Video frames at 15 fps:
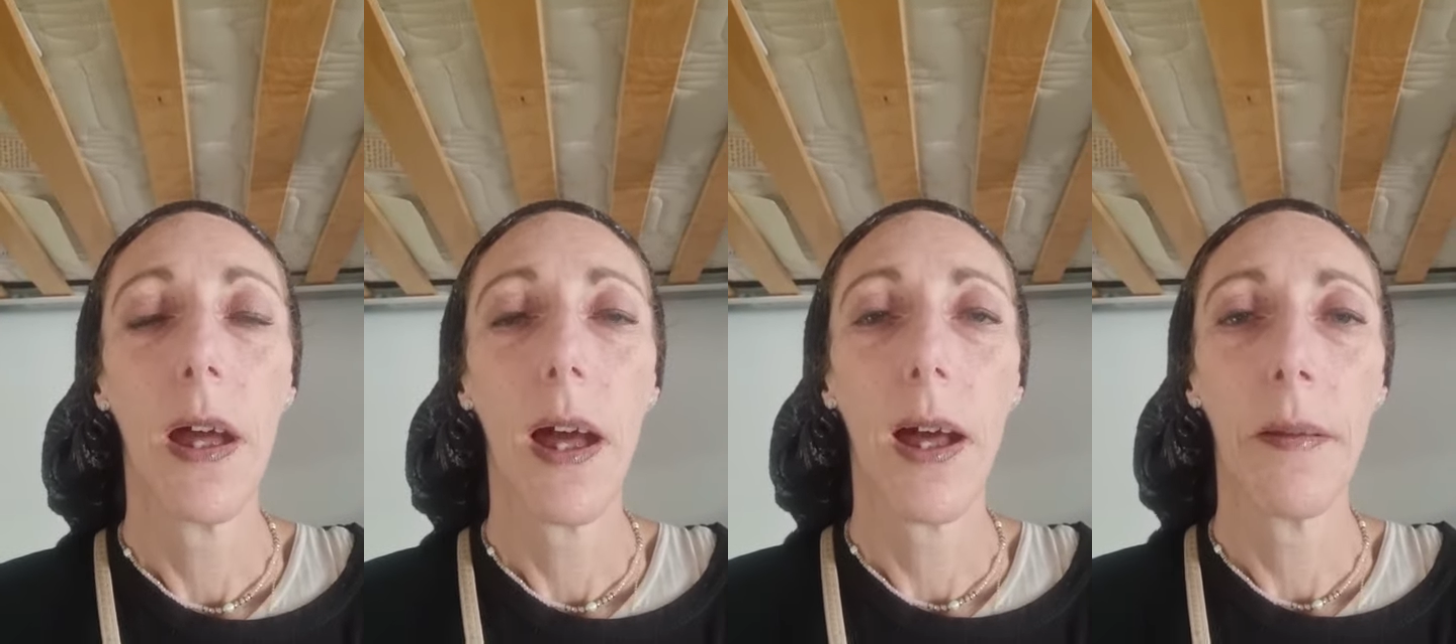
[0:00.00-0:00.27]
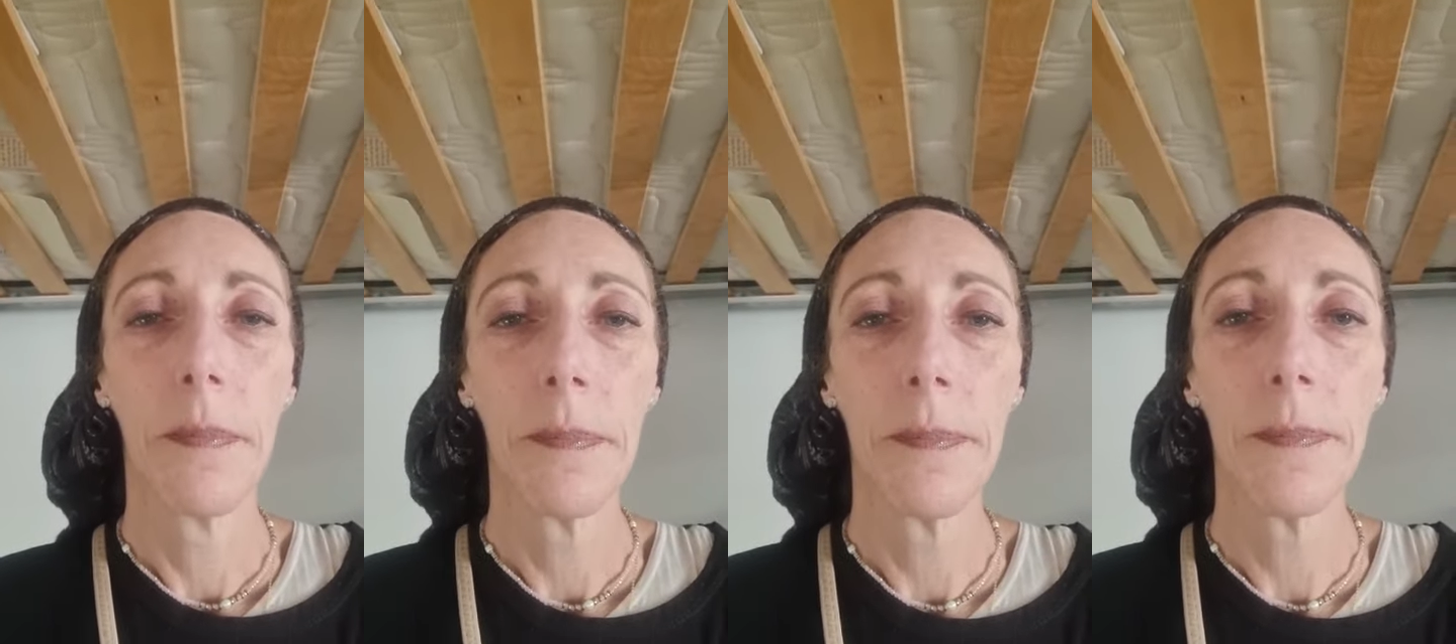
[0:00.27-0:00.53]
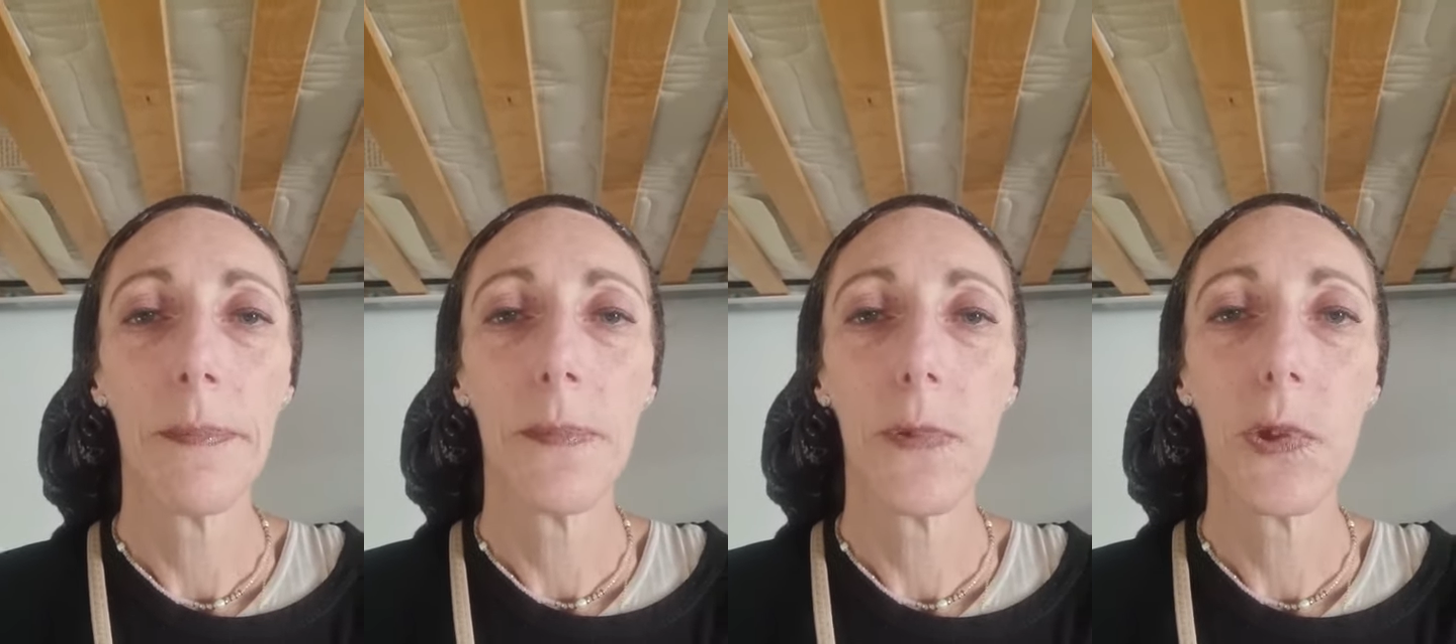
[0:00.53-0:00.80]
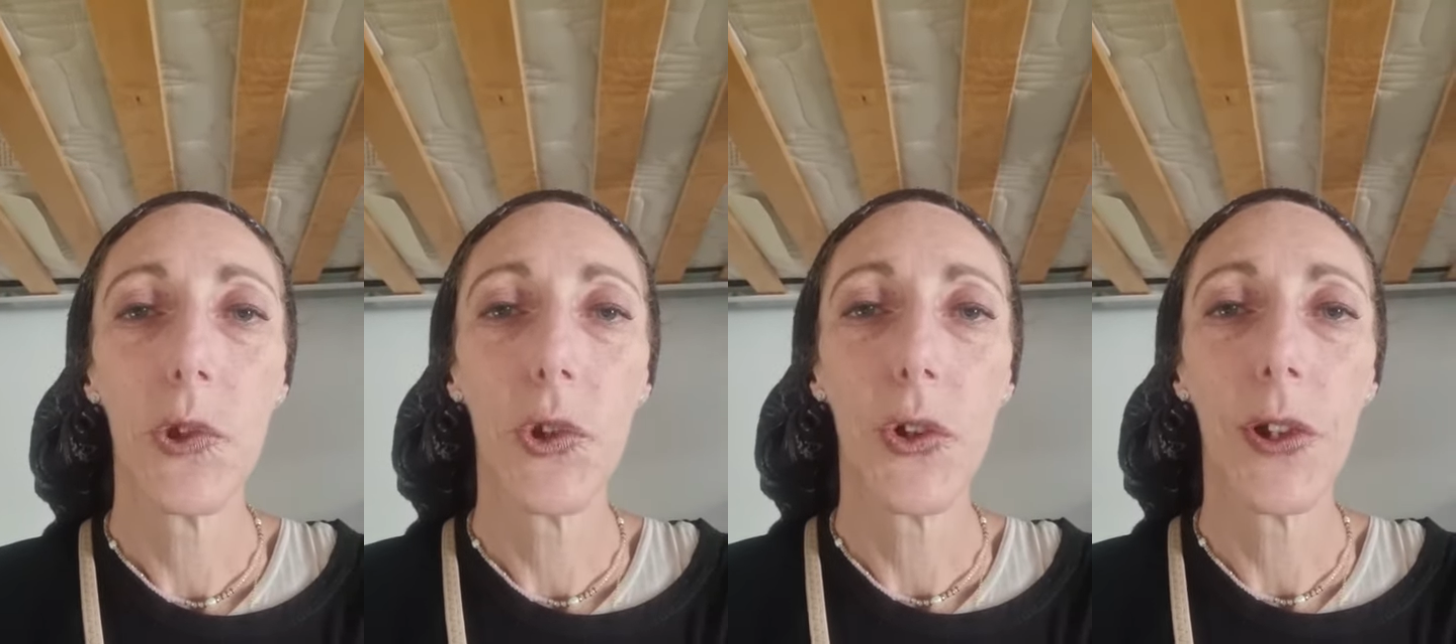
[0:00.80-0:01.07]
I'm
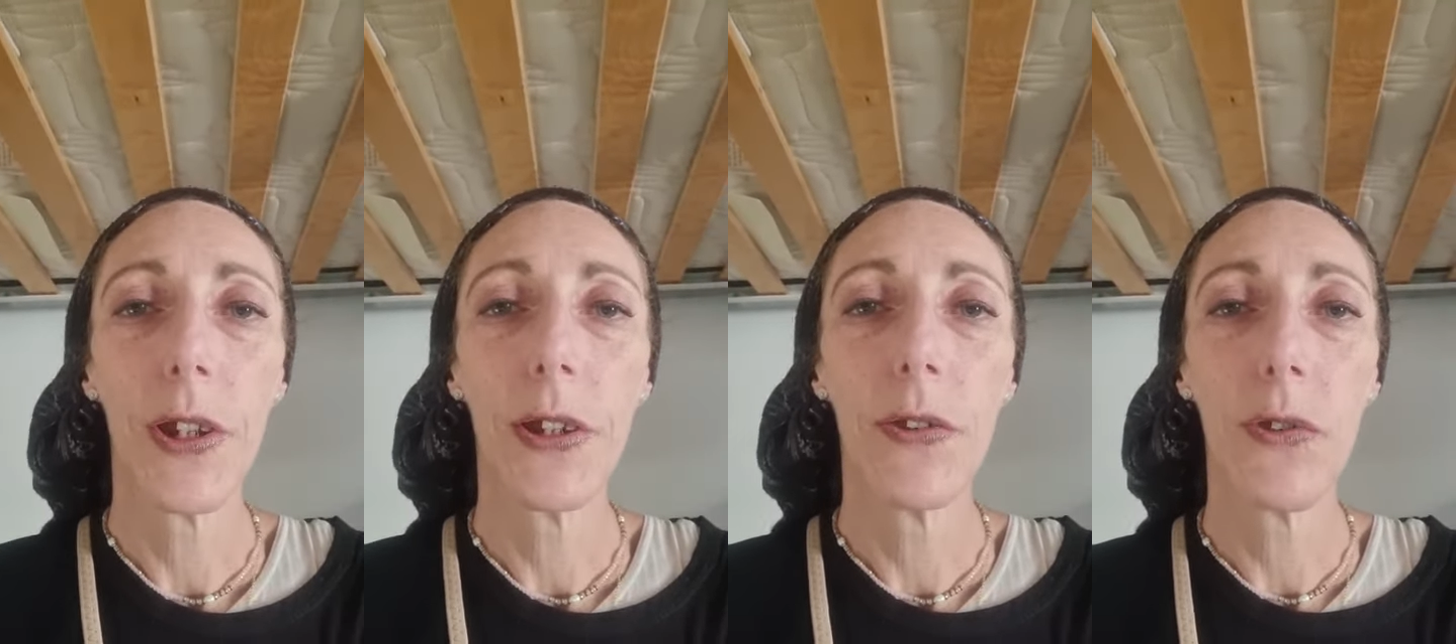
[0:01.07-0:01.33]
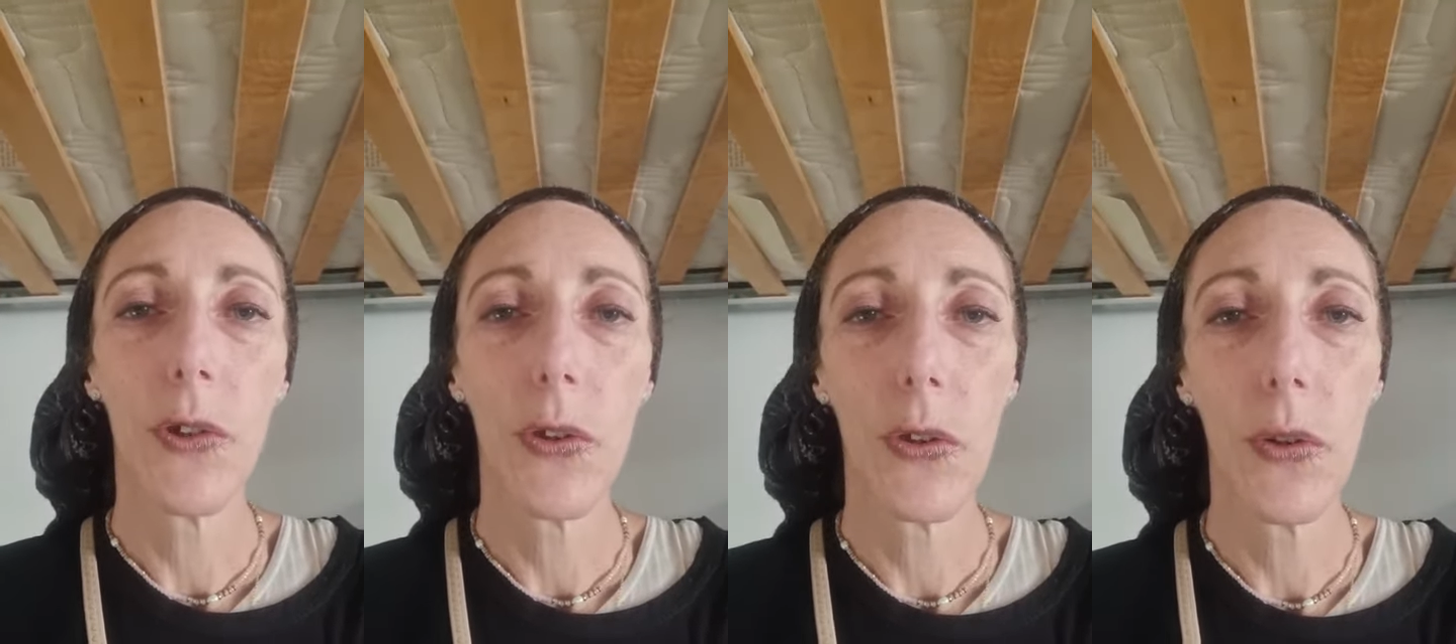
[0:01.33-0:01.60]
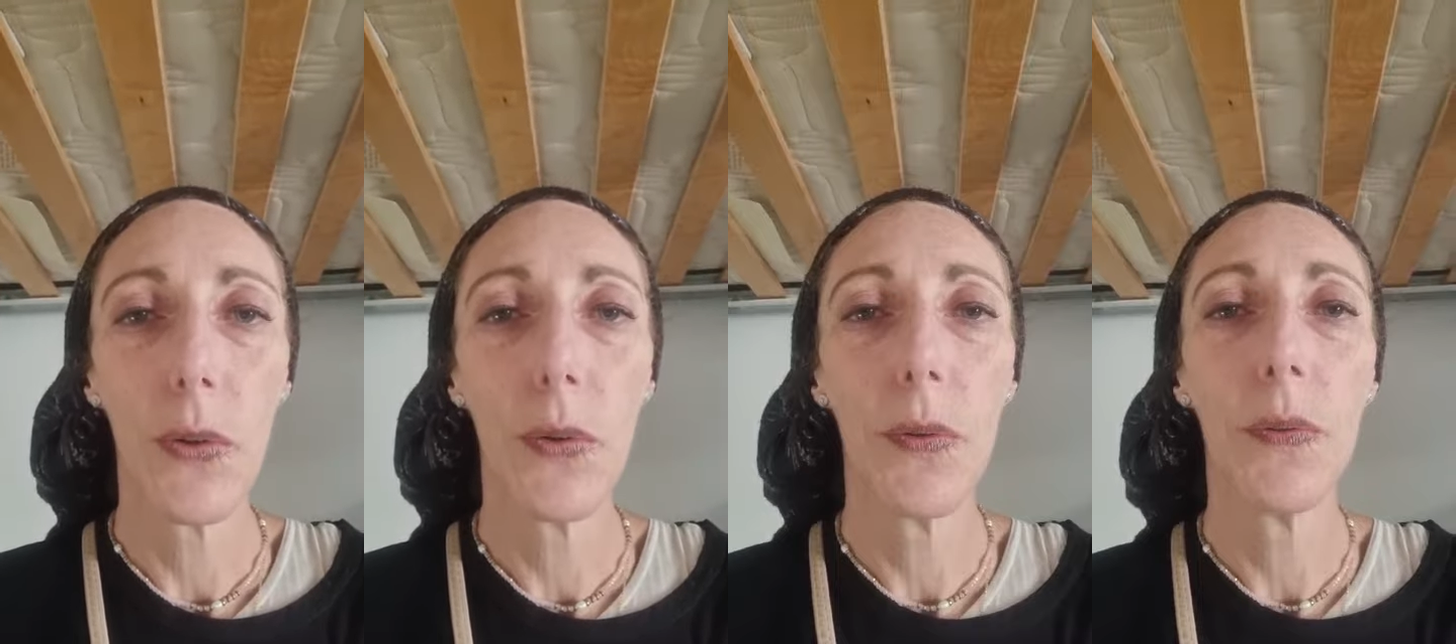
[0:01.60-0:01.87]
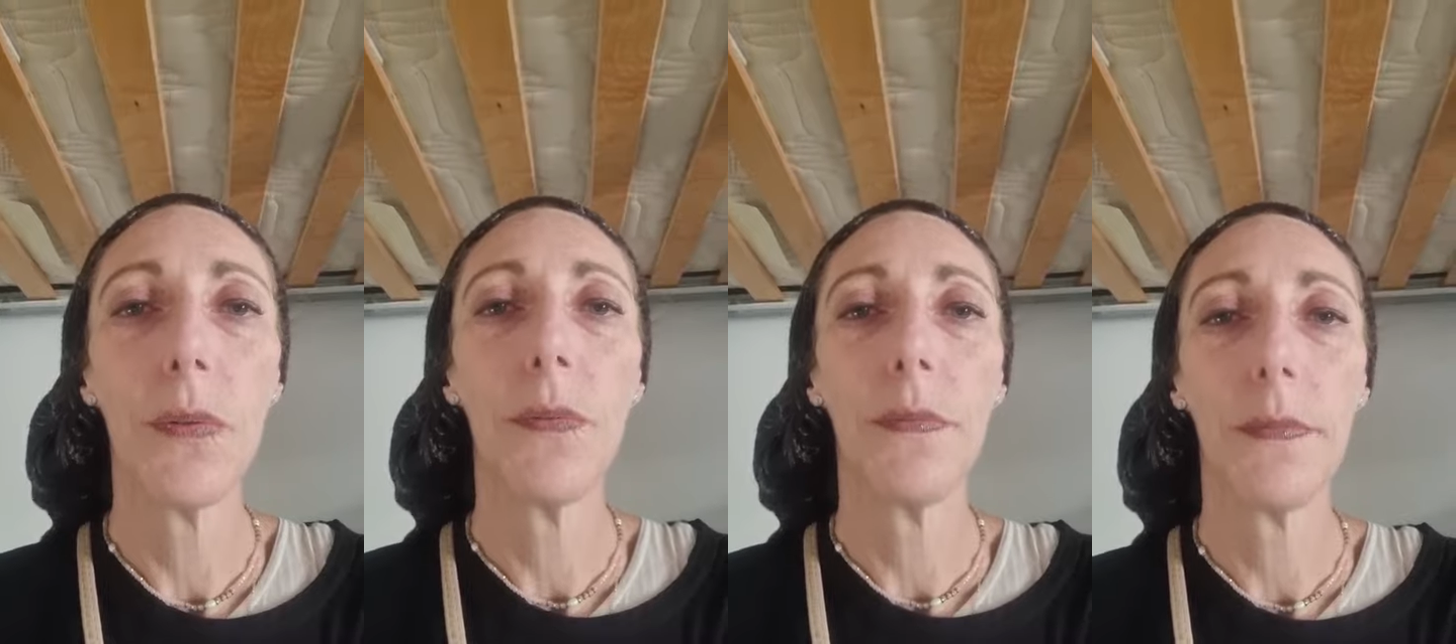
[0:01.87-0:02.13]
turning to you,